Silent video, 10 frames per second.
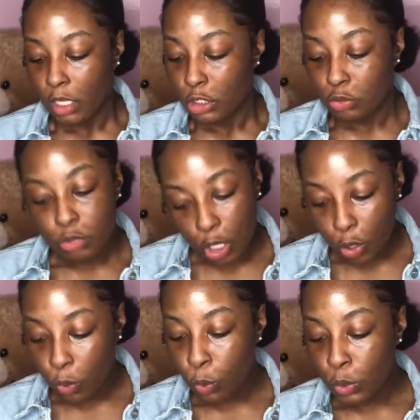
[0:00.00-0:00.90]
you know,
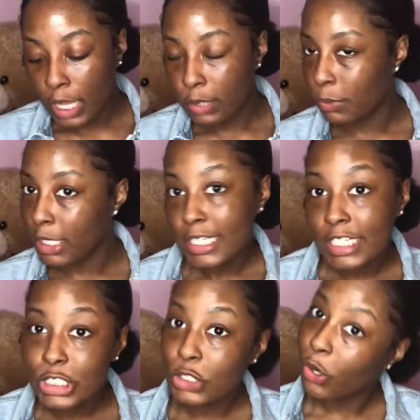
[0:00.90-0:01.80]
like where to get
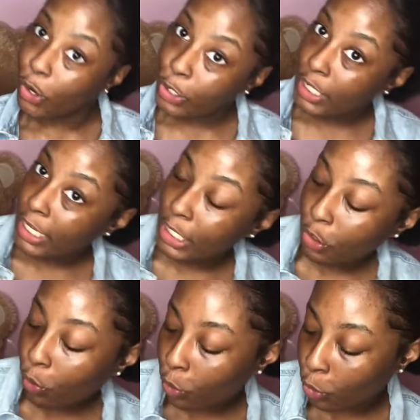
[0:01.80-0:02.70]
started
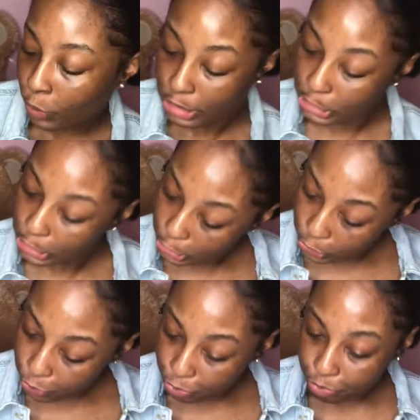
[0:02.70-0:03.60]
or what to
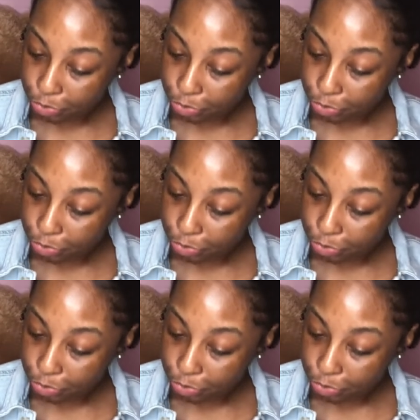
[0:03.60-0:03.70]
do.